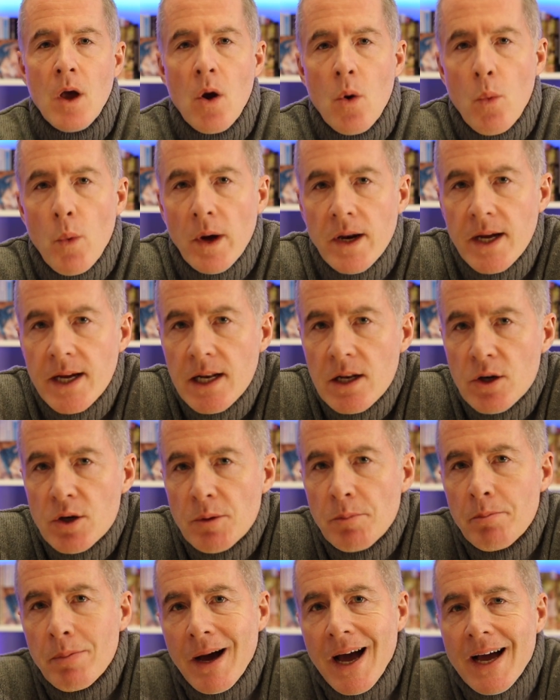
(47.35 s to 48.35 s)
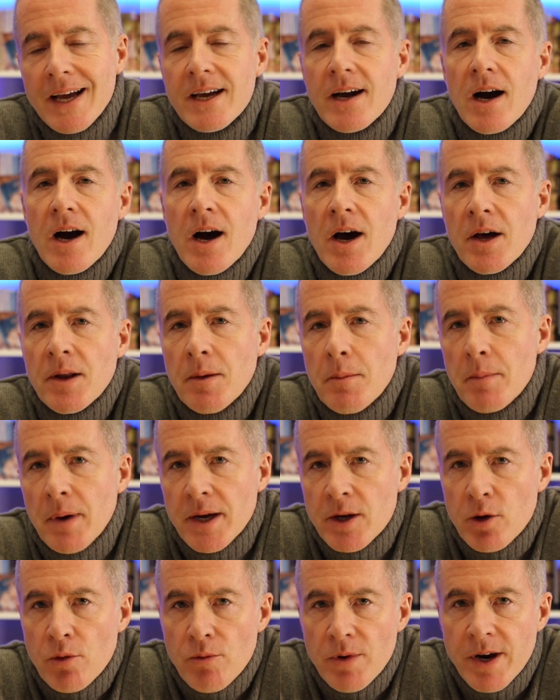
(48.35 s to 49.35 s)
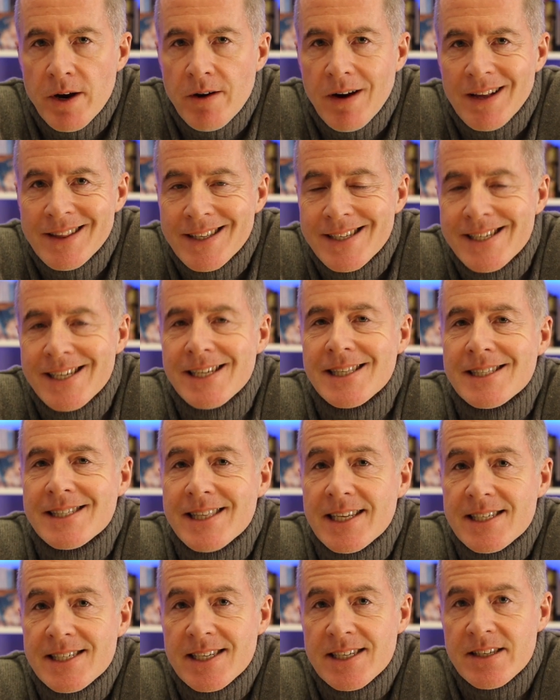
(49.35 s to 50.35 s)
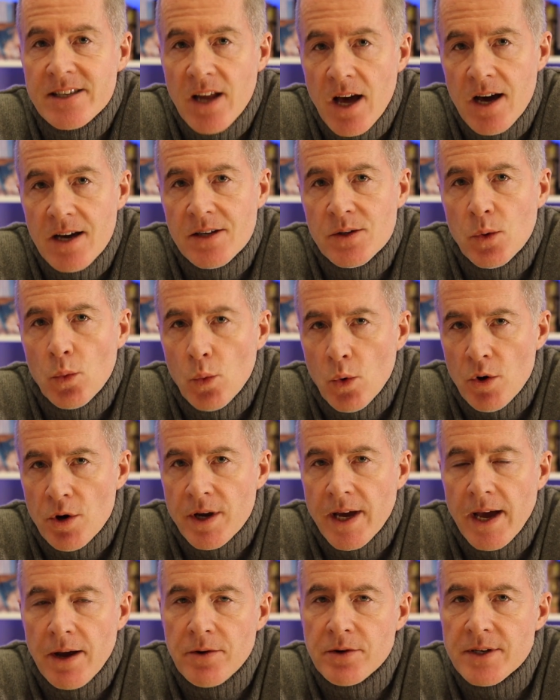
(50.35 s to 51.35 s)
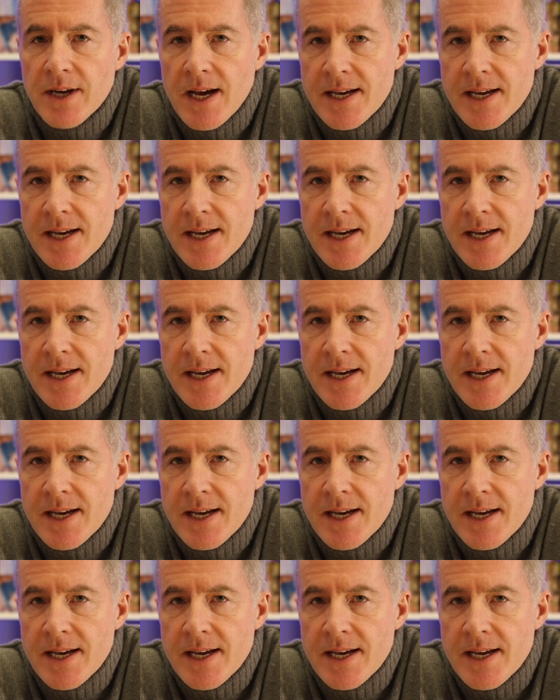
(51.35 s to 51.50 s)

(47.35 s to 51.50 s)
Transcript: When I look back on my career and the deals that did not work out